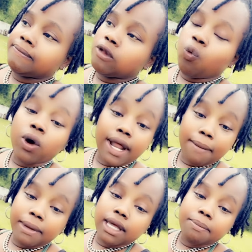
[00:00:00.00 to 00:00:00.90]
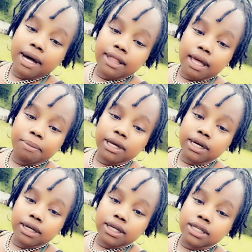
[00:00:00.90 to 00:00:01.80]
what i mean by that
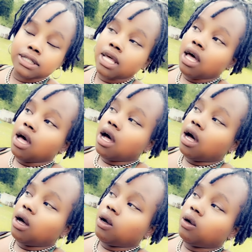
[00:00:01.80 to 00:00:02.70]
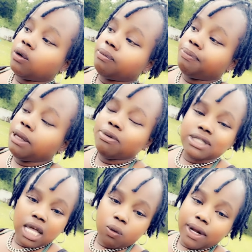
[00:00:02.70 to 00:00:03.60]
because um, people
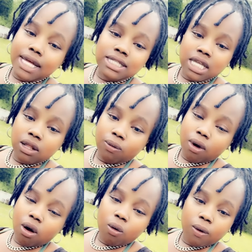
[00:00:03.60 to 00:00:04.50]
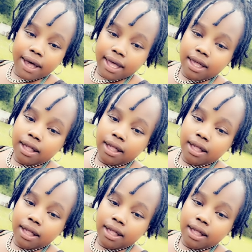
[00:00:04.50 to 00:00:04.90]
take what i say the wrong way